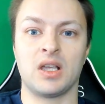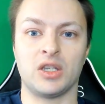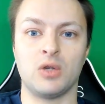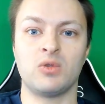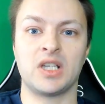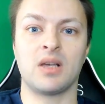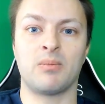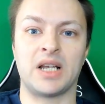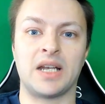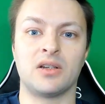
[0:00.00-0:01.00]
using
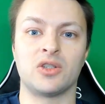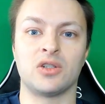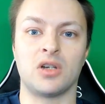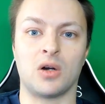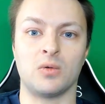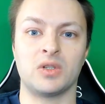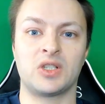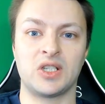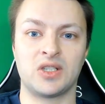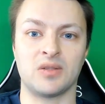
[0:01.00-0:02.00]
Blender's node
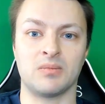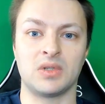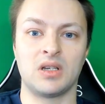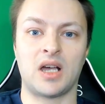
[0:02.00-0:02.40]
system,